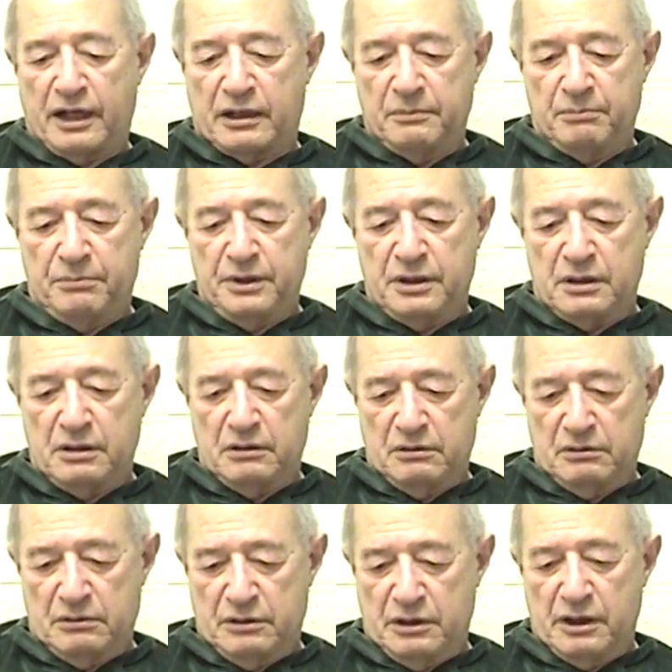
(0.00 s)
I could beat
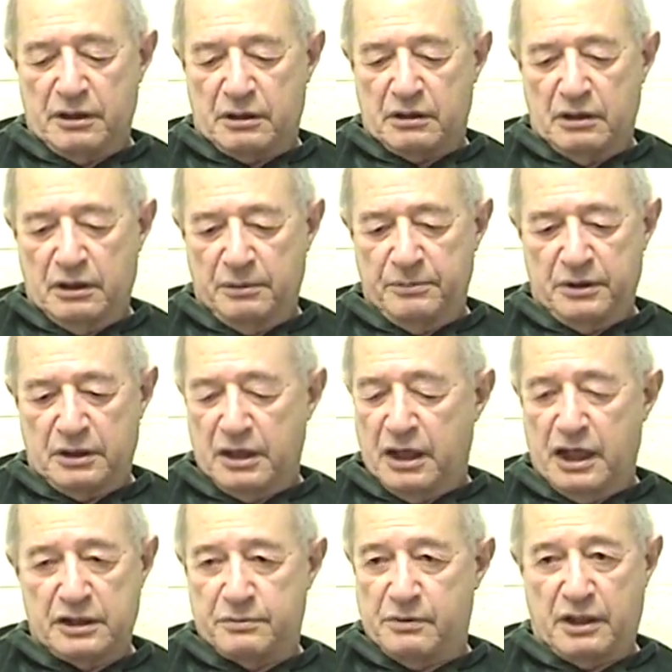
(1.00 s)
the other Columbia
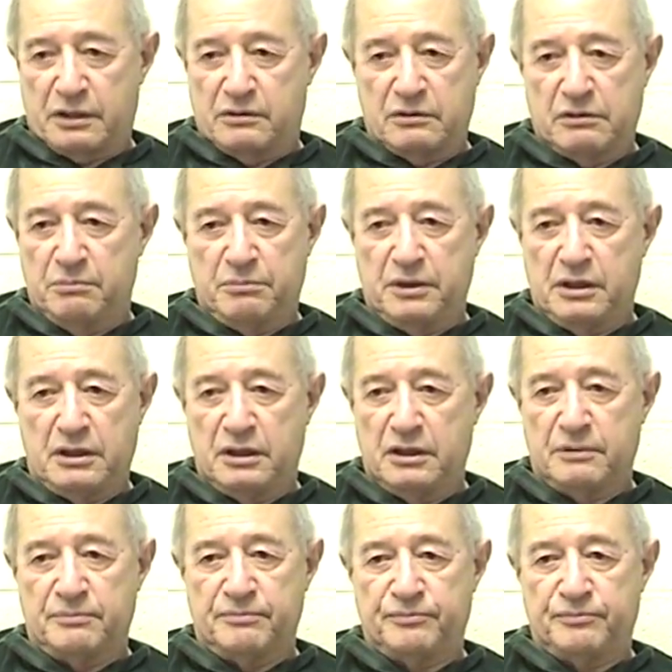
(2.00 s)
guys, but I couldn't beat him.